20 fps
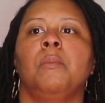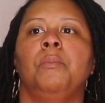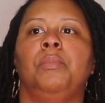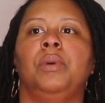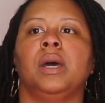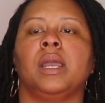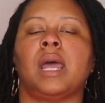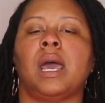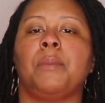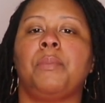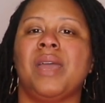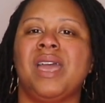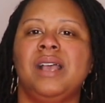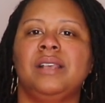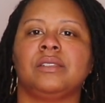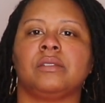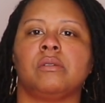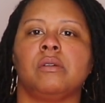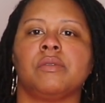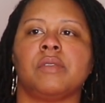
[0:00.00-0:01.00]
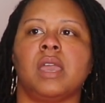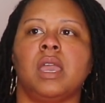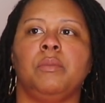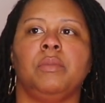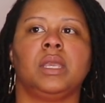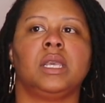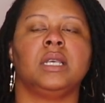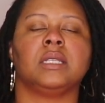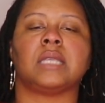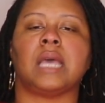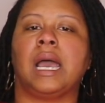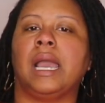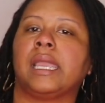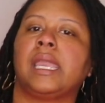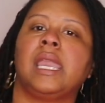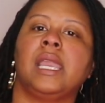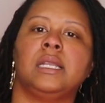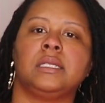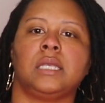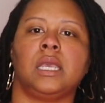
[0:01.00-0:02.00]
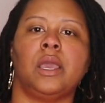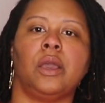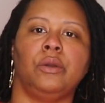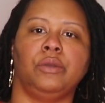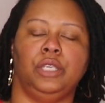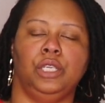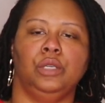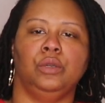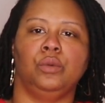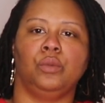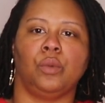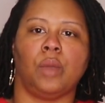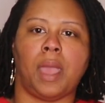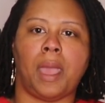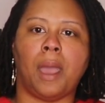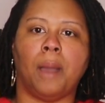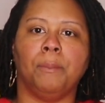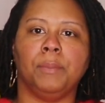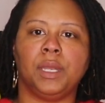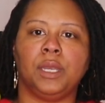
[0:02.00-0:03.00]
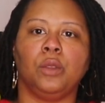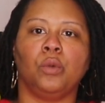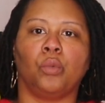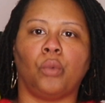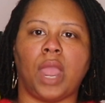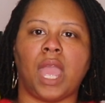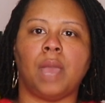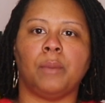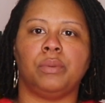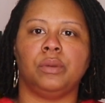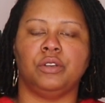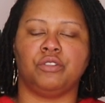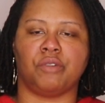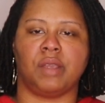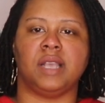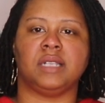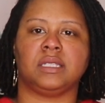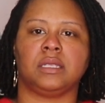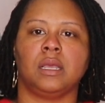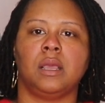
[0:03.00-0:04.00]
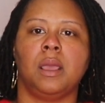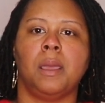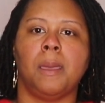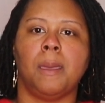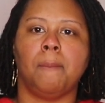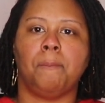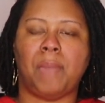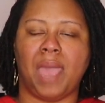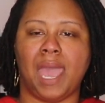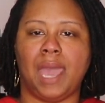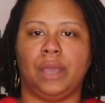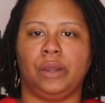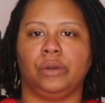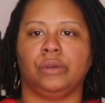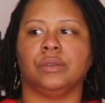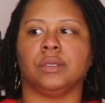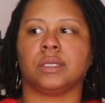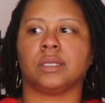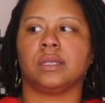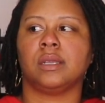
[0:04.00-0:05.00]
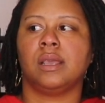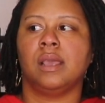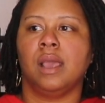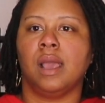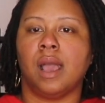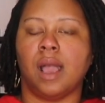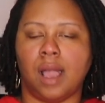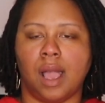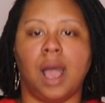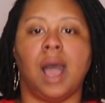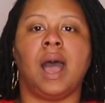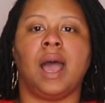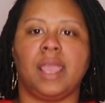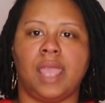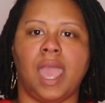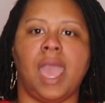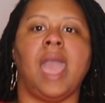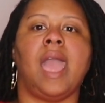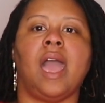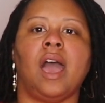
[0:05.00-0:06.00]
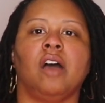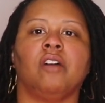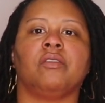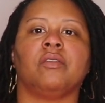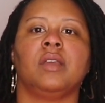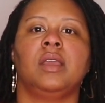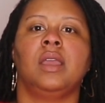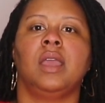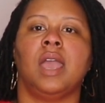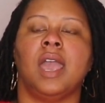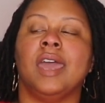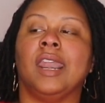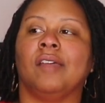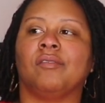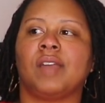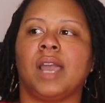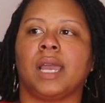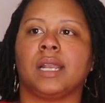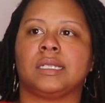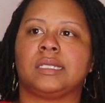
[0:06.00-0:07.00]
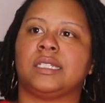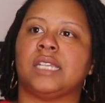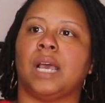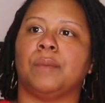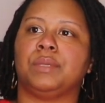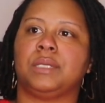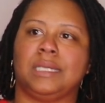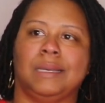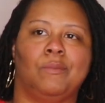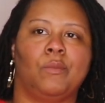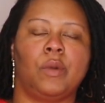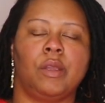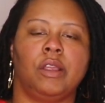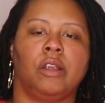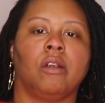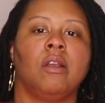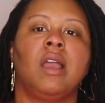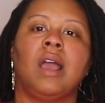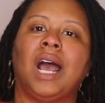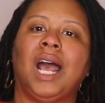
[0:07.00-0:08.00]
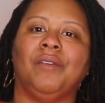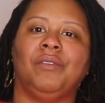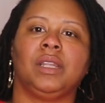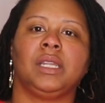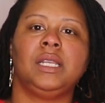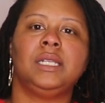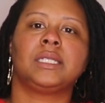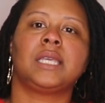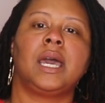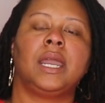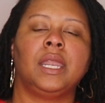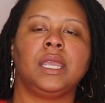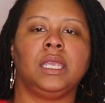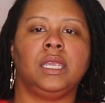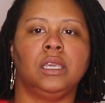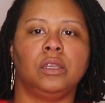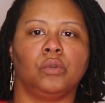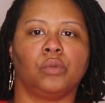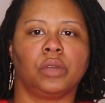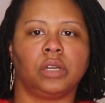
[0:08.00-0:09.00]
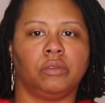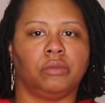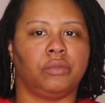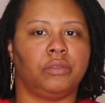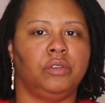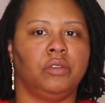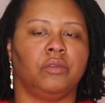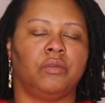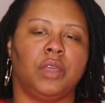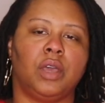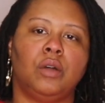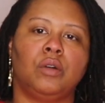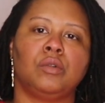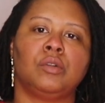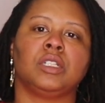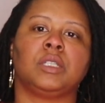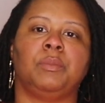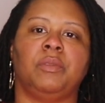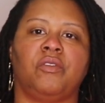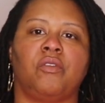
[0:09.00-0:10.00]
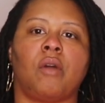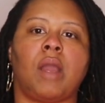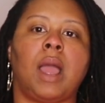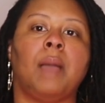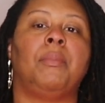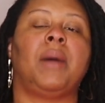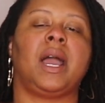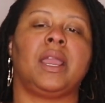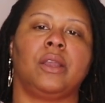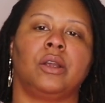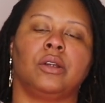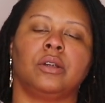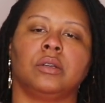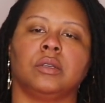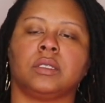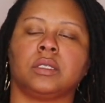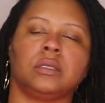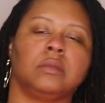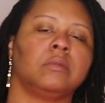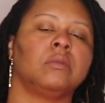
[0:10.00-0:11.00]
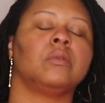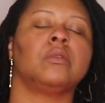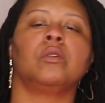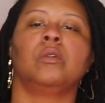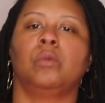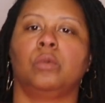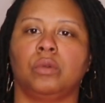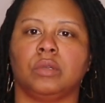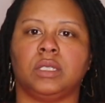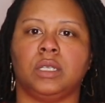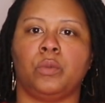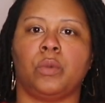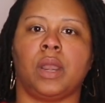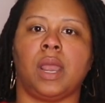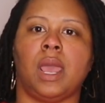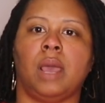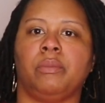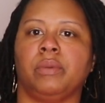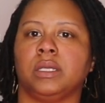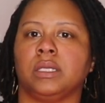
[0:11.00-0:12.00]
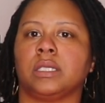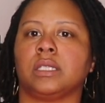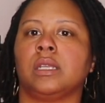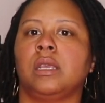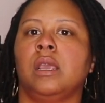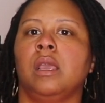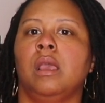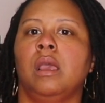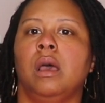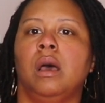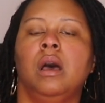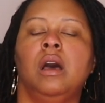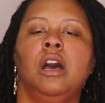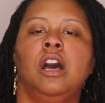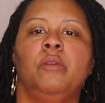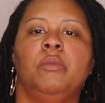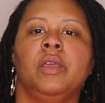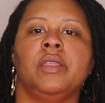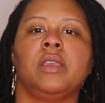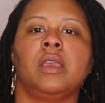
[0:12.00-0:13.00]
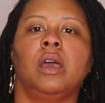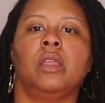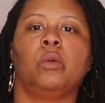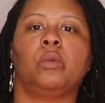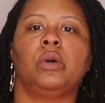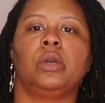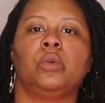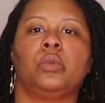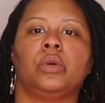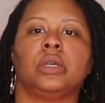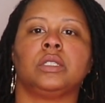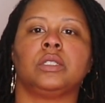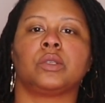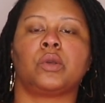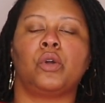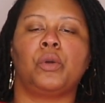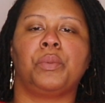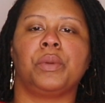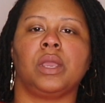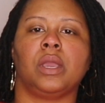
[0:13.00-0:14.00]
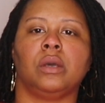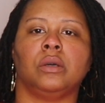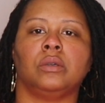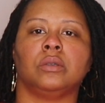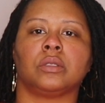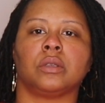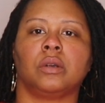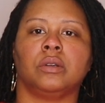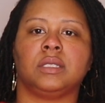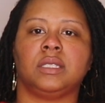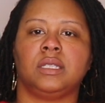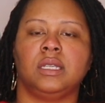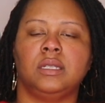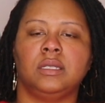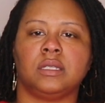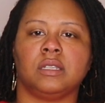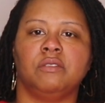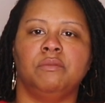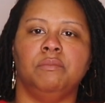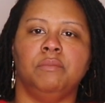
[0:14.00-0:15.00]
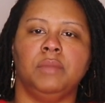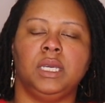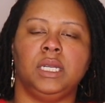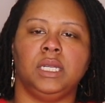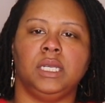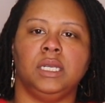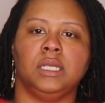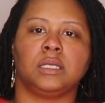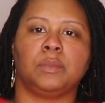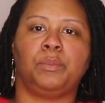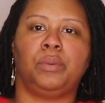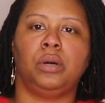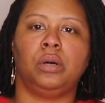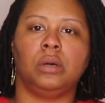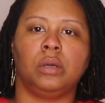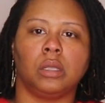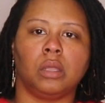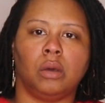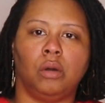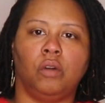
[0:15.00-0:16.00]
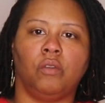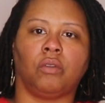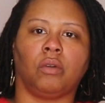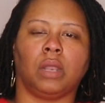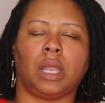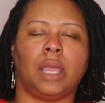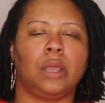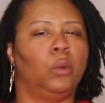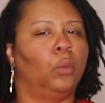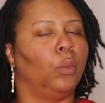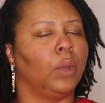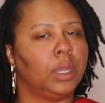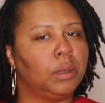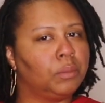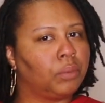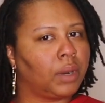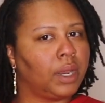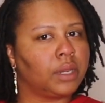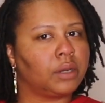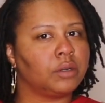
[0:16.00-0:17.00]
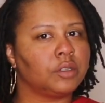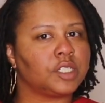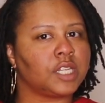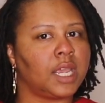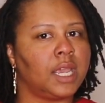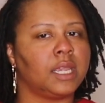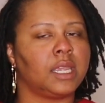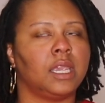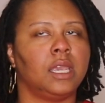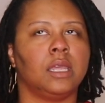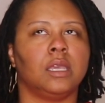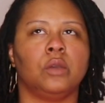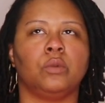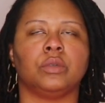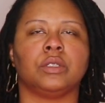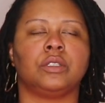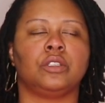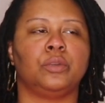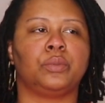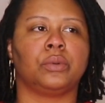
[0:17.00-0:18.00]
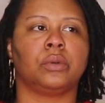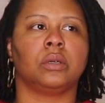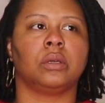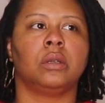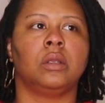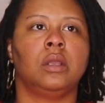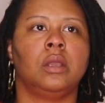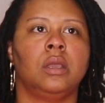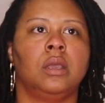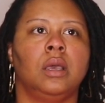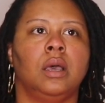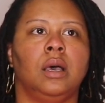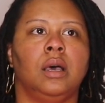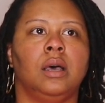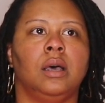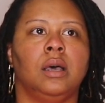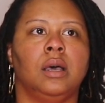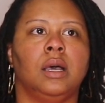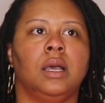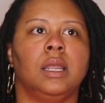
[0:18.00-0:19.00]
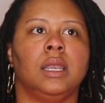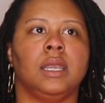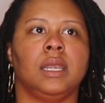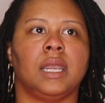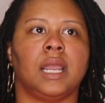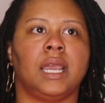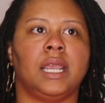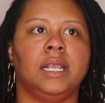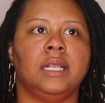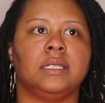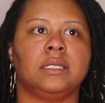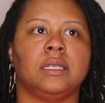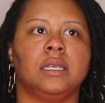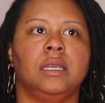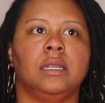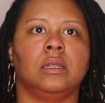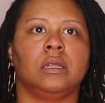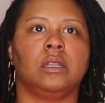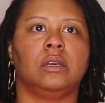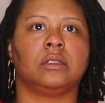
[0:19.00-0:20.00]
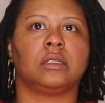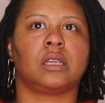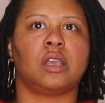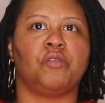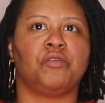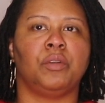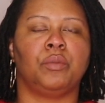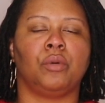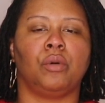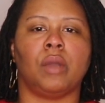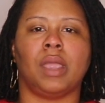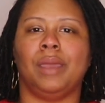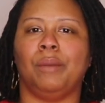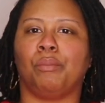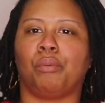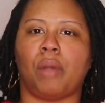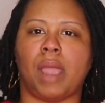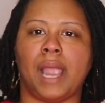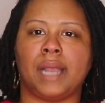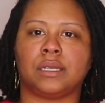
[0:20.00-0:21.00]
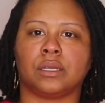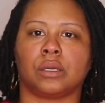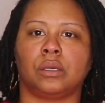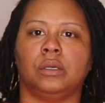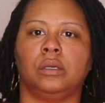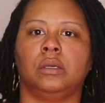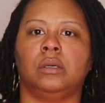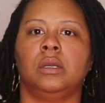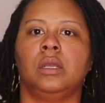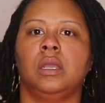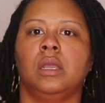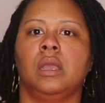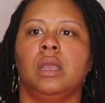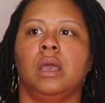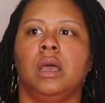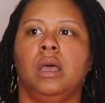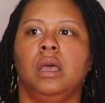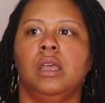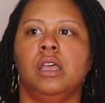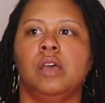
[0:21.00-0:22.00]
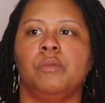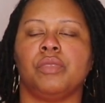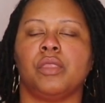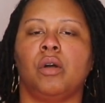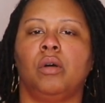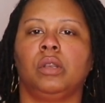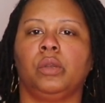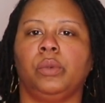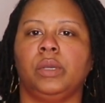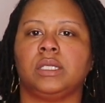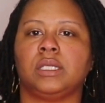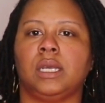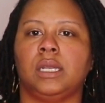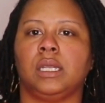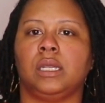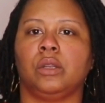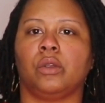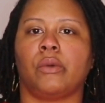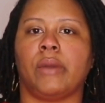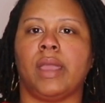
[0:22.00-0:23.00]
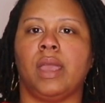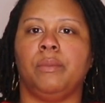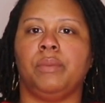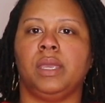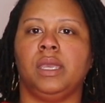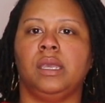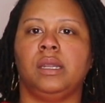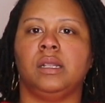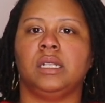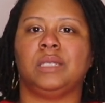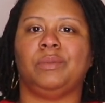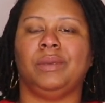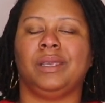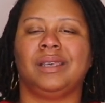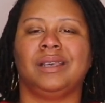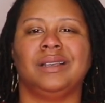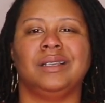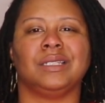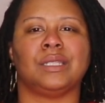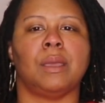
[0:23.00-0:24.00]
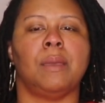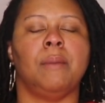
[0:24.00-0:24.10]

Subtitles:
But I passed on that because I can't tell you how many wrap dress patterns I have. And I've got to stop somewhere. I've at least got to get rid of a few of those before I buy hers. We'll see what happens. And the other one was Scorpio's or Sins of Minnie's pull over like windbreaker jacket. It was super nice. It looked comfortable and practical. The only reason I didn't grab it is because